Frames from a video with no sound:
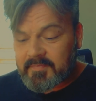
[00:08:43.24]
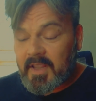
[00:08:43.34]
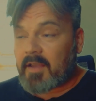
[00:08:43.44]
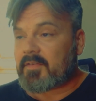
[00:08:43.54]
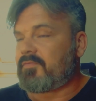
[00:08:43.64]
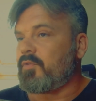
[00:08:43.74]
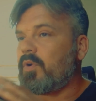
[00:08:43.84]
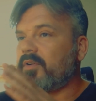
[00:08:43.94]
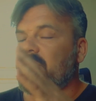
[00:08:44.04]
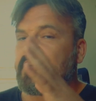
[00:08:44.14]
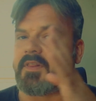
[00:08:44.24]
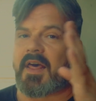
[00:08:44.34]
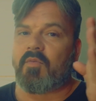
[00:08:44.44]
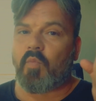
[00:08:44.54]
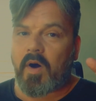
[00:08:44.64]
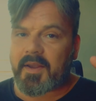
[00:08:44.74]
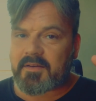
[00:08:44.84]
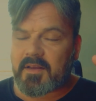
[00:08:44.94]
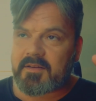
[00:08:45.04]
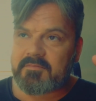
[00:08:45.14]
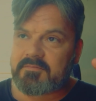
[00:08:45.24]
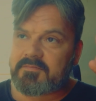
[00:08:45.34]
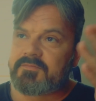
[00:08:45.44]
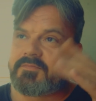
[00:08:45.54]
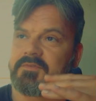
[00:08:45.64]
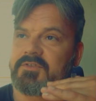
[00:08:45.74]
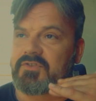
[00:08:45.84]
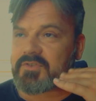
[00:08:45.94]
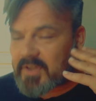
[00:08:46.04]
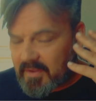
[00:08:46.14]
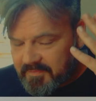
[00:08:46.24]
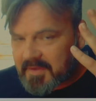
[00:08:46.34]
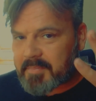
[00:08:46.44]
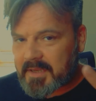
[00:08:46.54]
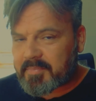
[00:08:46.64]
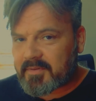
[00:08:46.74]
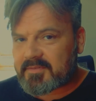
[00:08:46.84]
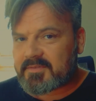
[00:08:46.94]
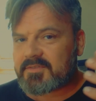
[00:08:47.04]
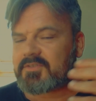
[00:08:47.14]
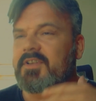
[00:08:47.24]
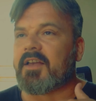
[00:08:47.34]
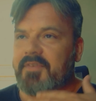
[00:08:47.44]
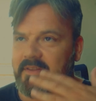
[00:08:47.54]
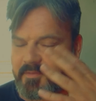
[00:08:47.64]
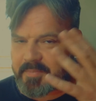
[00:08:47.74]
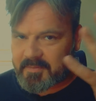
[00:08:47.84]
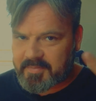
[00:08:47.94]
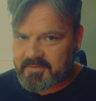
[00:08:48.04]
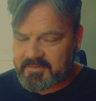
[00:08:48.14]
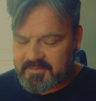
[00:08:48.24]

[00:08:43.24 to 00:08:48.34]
And if you want to look at that wider, serving people, serving the people.